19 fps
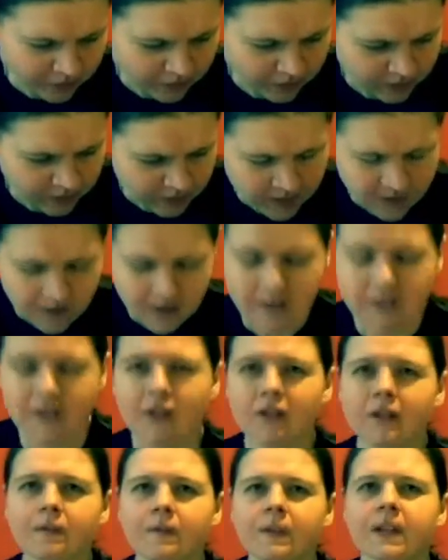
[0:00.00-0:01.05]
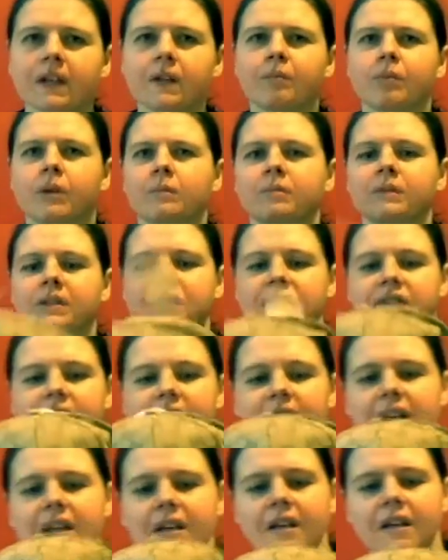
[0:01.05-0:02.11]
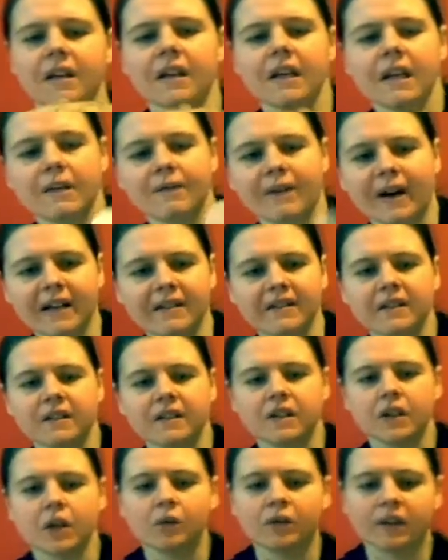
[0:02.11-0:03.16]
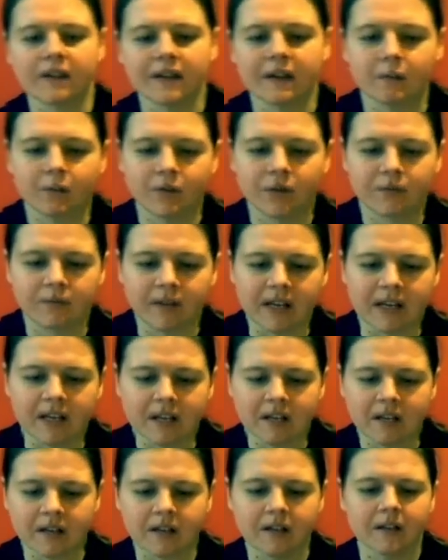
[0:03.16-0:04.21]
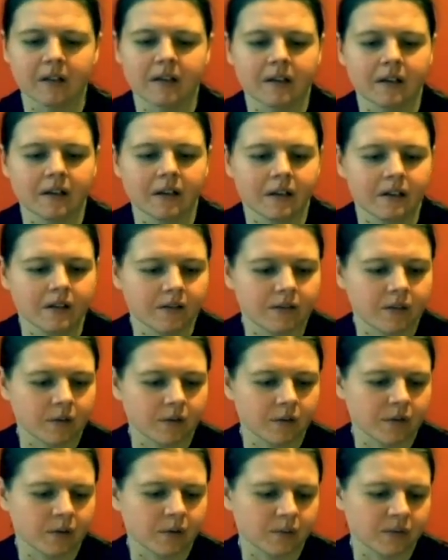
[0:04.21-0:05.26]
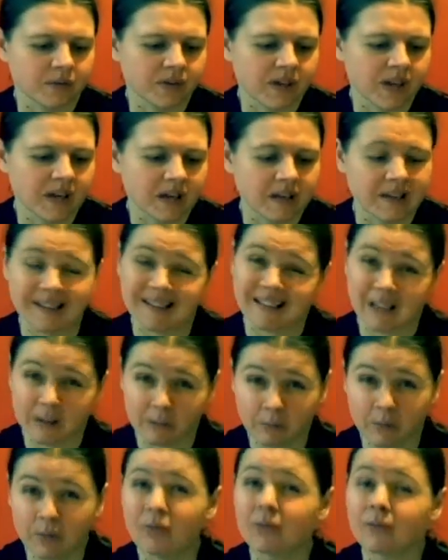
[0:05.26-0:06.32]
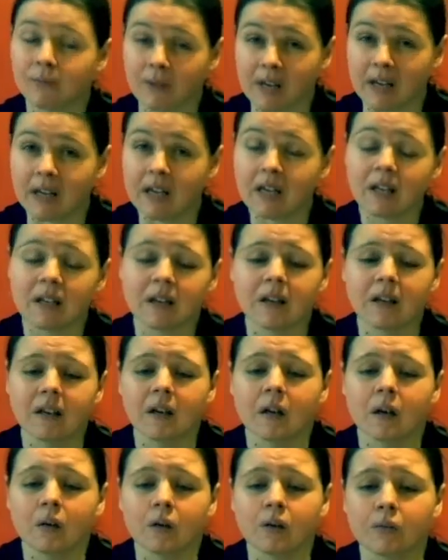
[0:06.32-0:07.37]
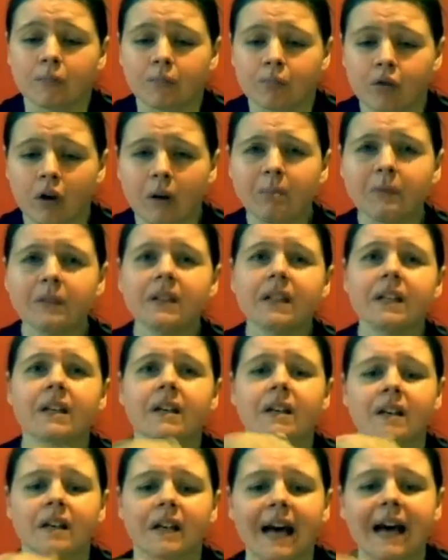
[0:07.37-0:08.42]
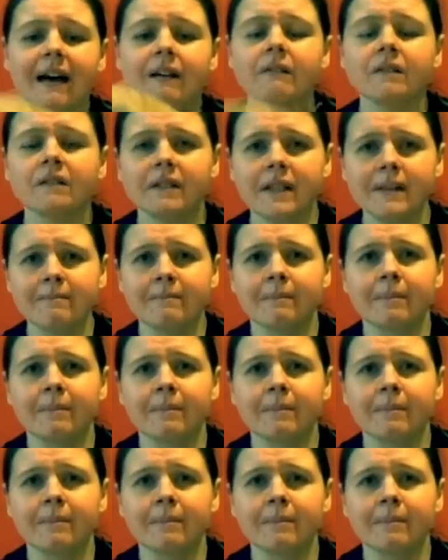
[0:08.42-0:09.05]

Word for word: The only thing I'd probably say, if I didn't know that that was fake, to say that it was fake, is probably how limp